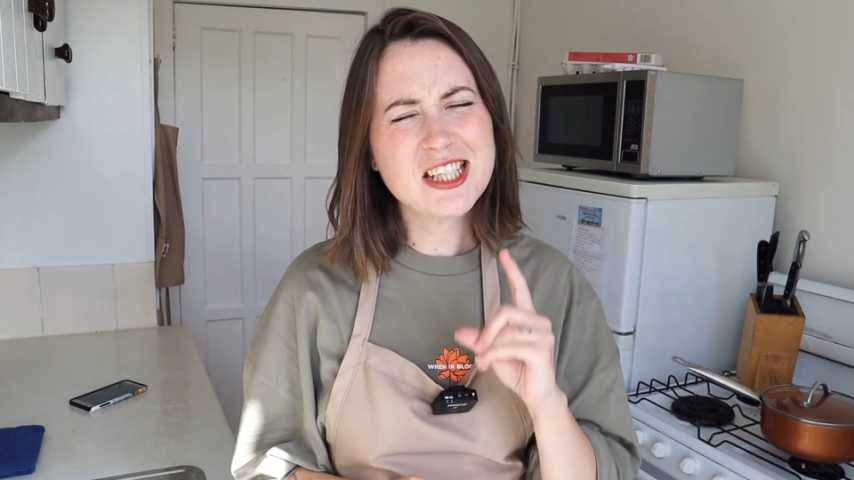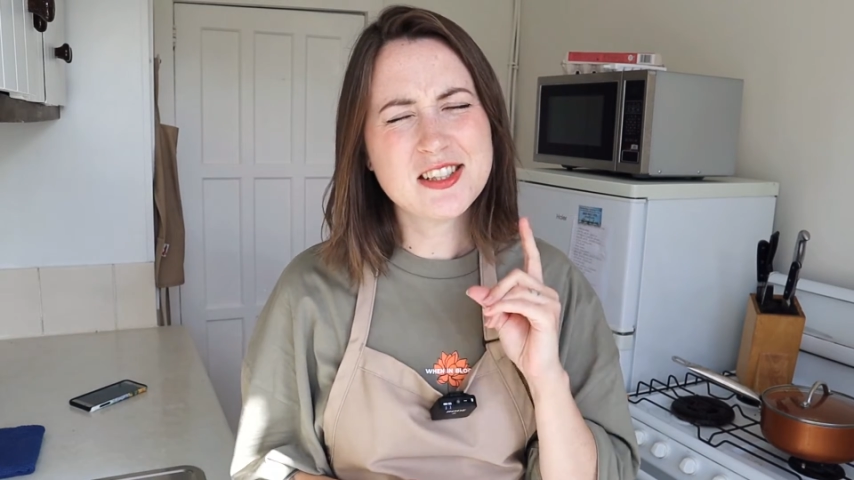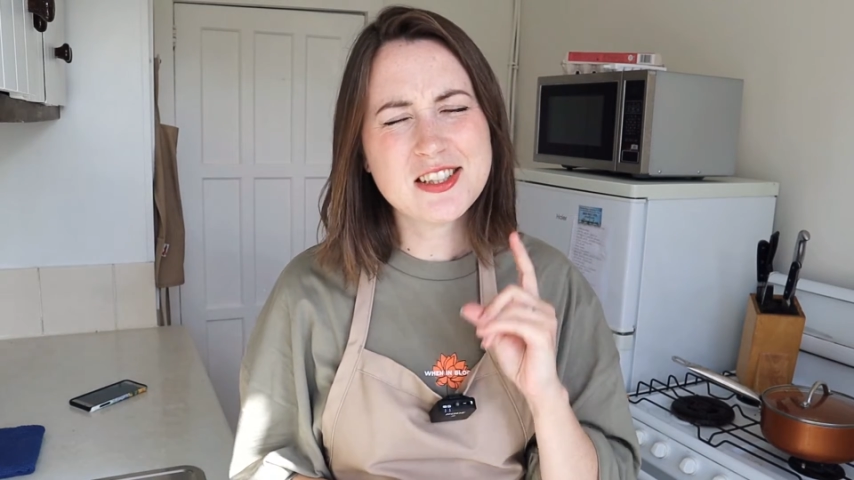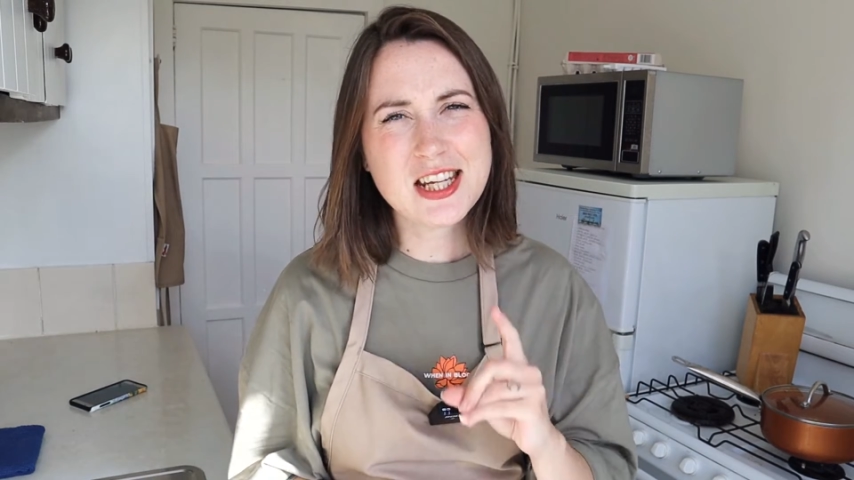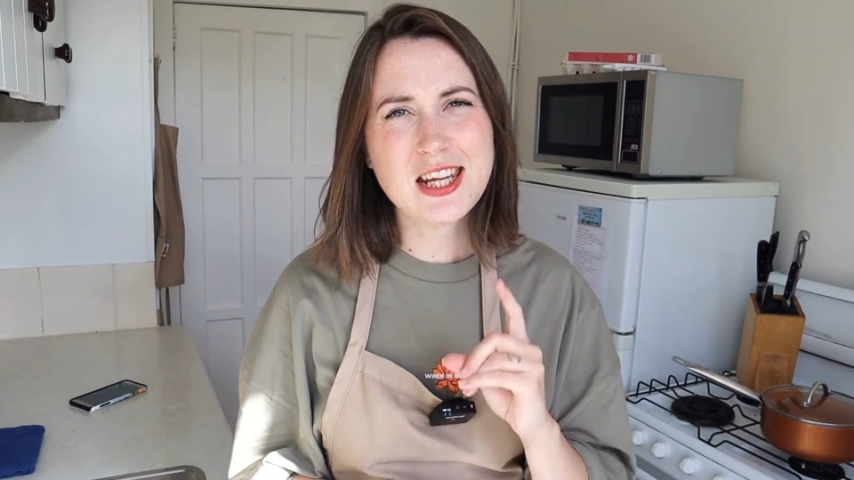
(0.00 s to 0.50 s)

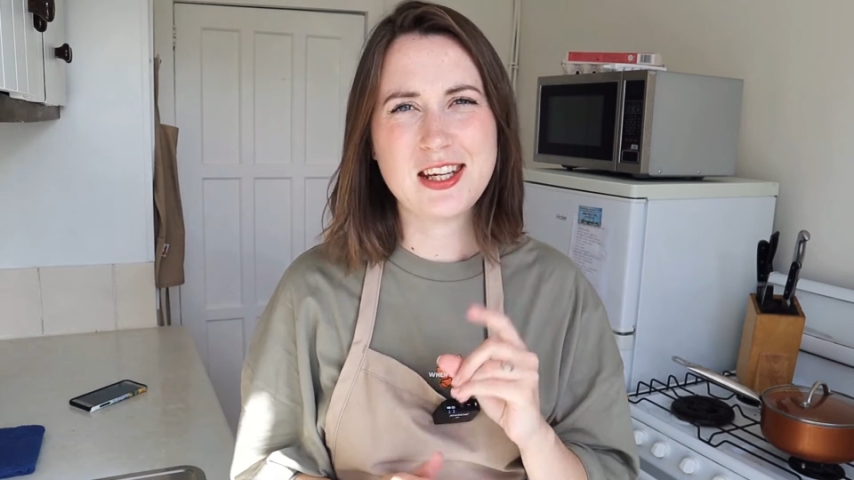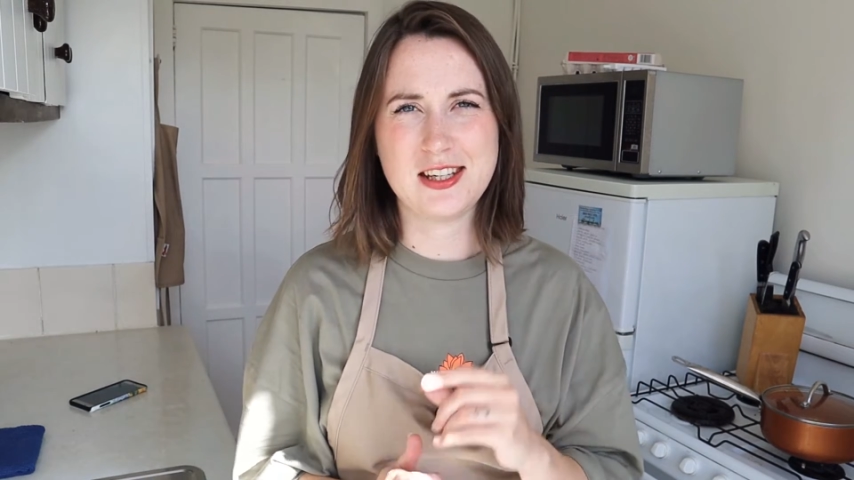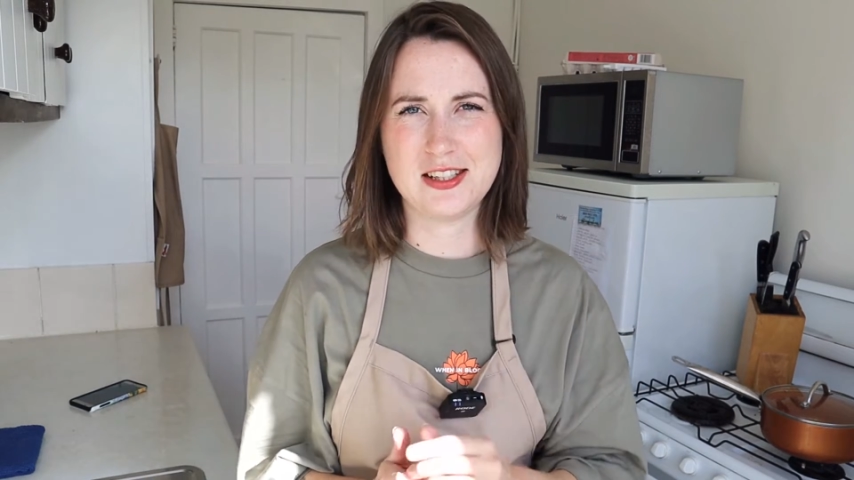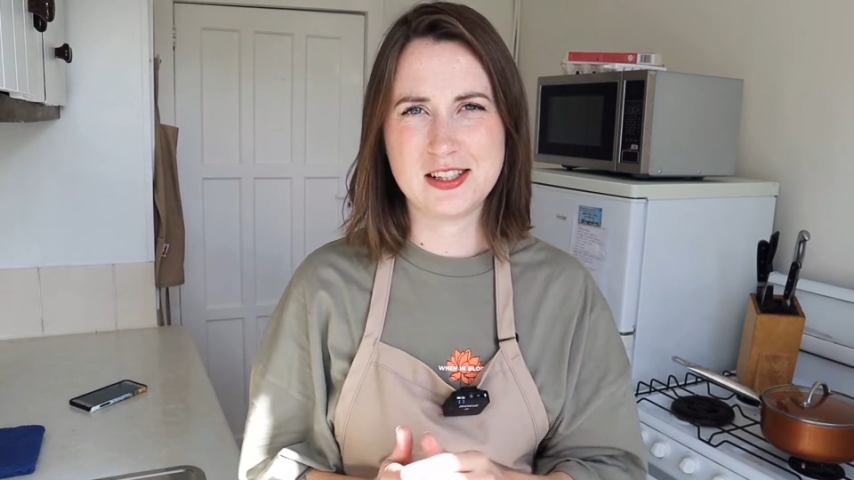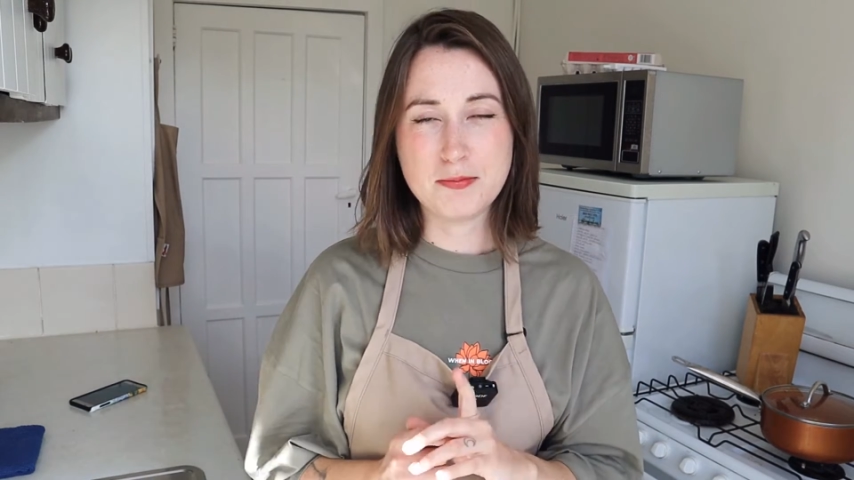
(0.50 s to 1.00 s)

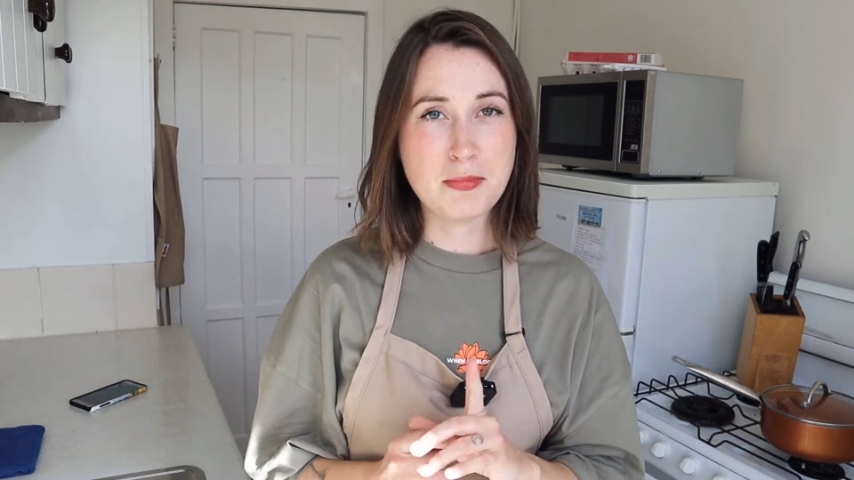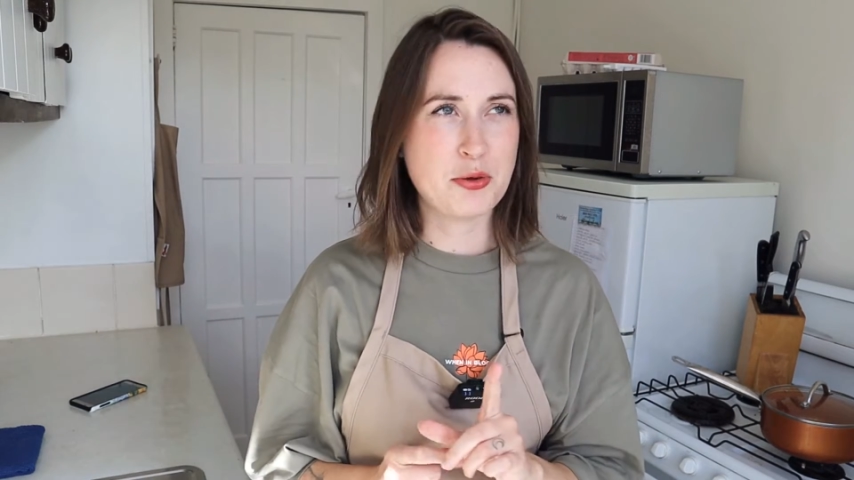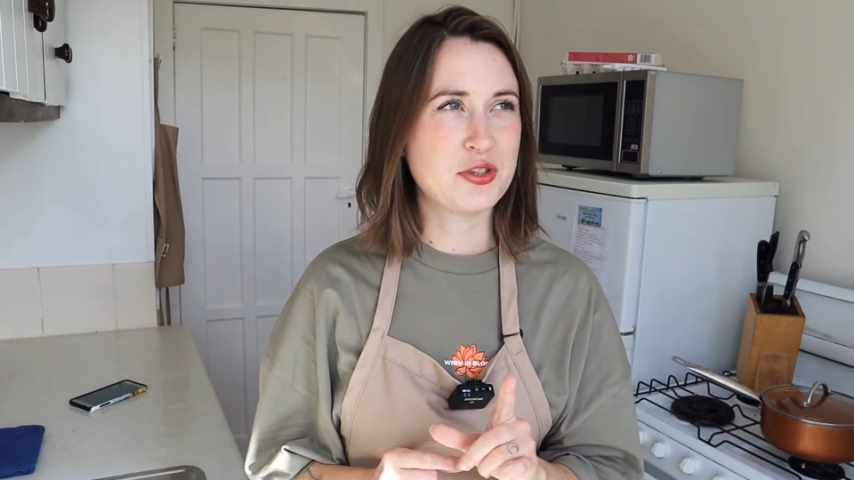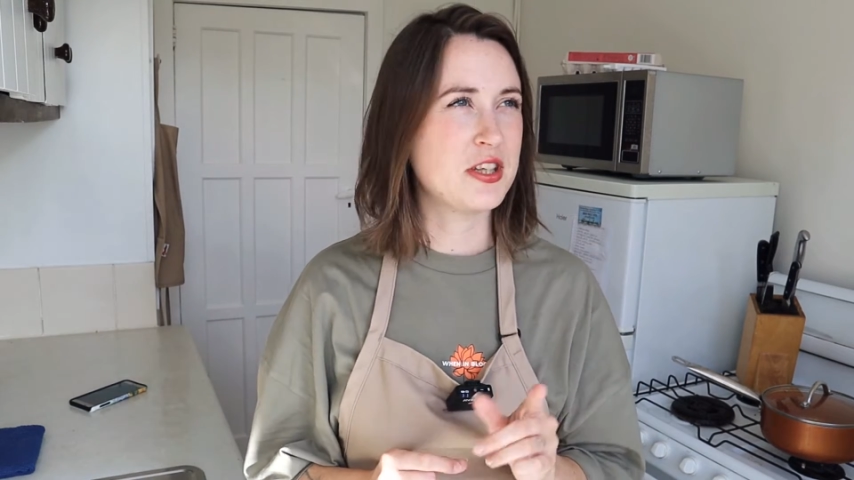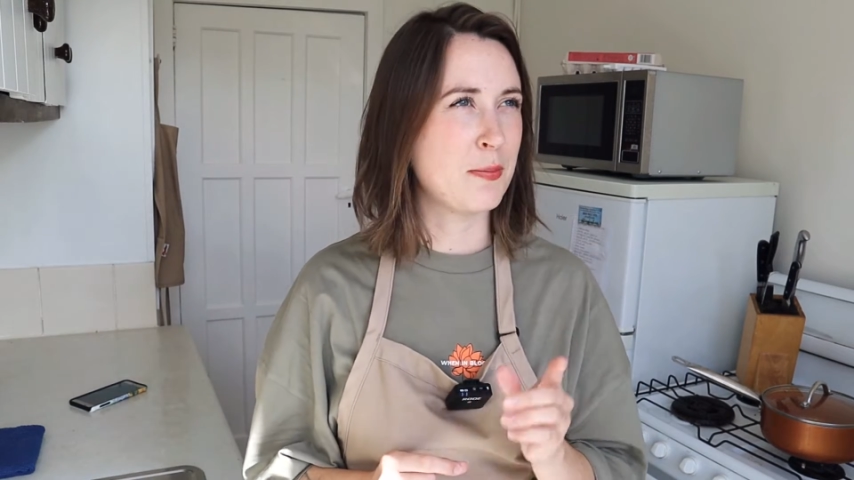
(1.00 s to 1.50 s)
indeed
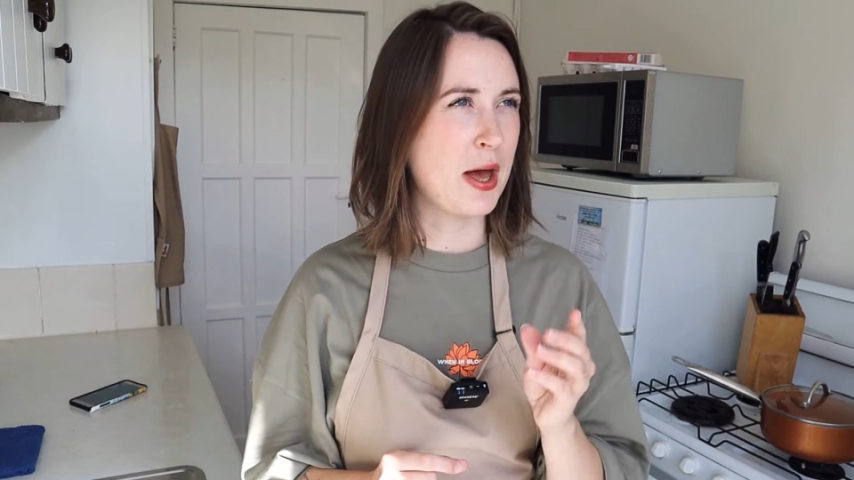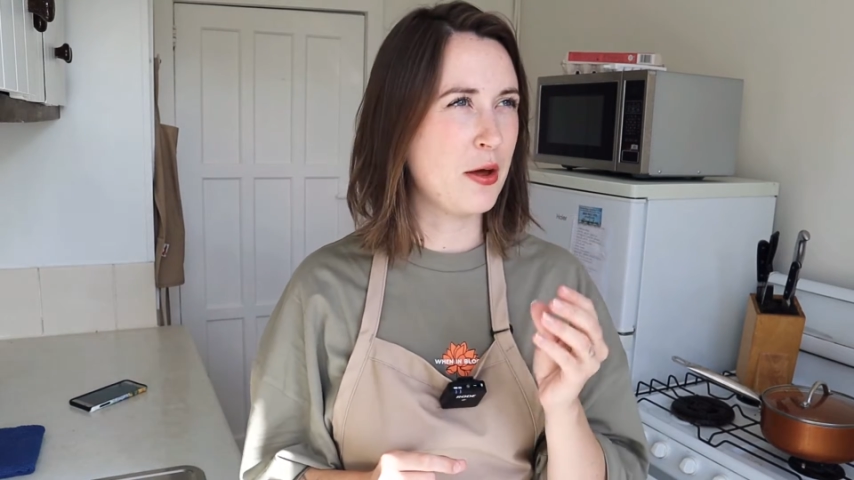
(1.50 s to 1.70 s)
melt in the